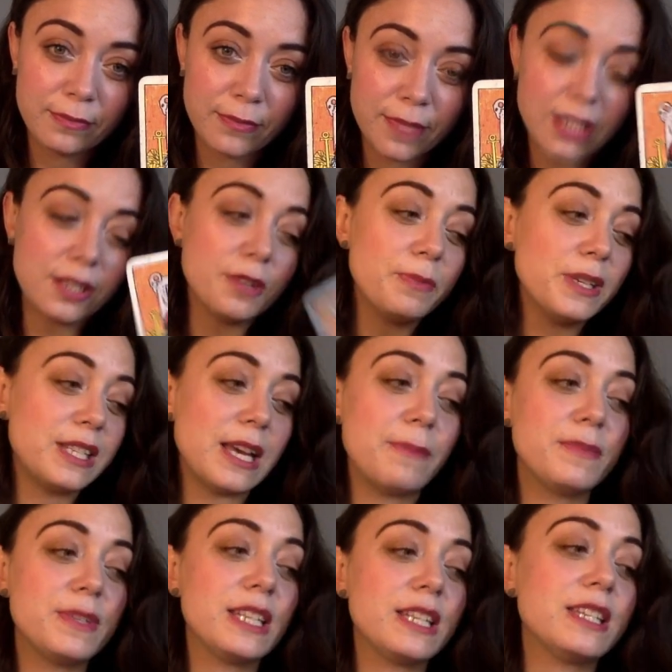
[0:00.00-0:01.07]
Because it'll be
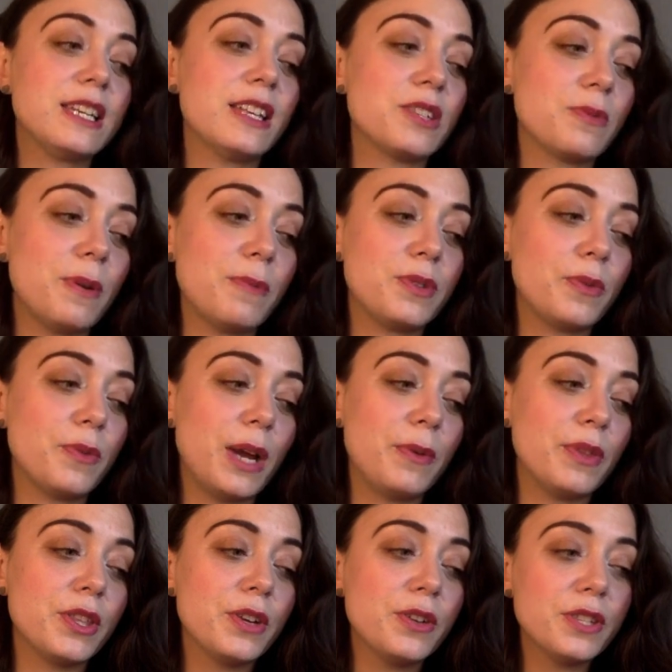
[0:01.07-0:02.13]
tempting to get swept away.
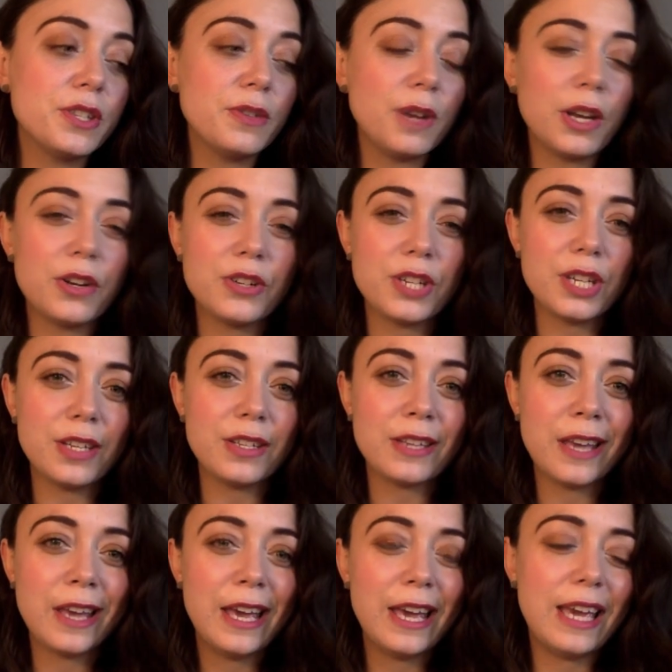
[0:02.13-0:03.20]
With those two energies,
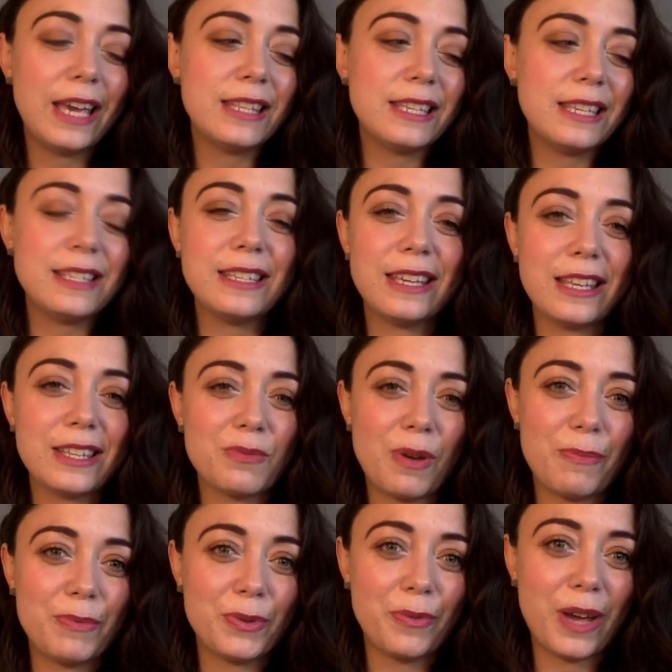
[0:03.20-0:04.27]
it's easy to get
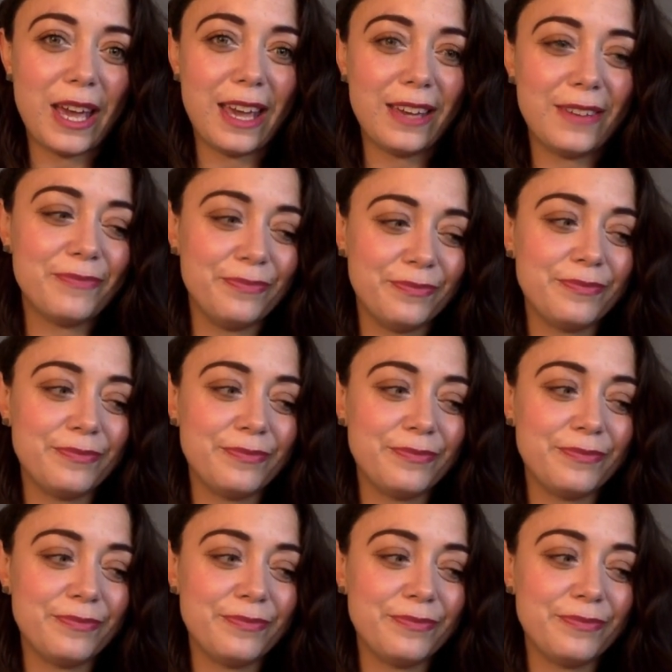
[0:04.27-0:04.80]
swept away